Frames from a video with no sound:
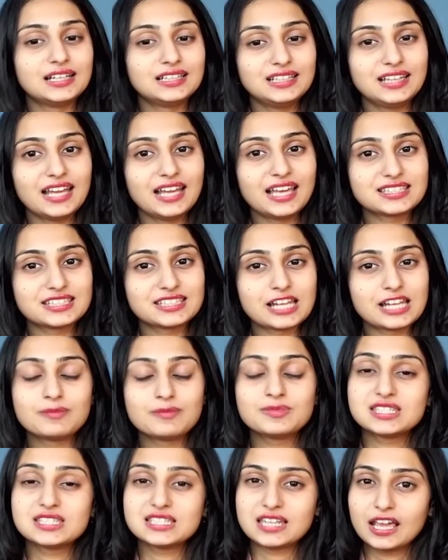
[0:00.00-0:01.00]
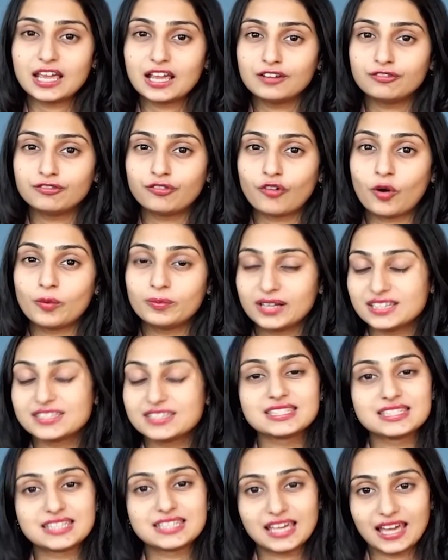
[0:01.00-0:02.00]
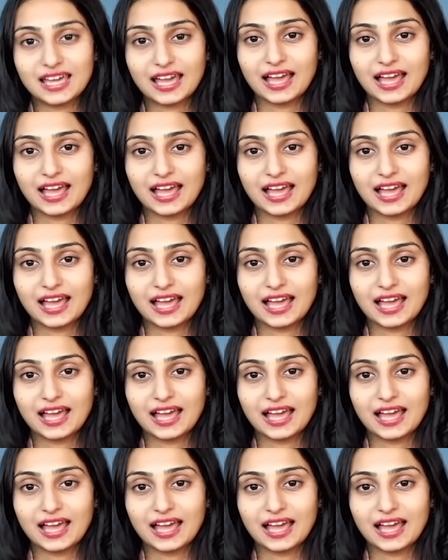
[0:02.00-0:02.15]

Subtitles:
until next time, stay informed and stay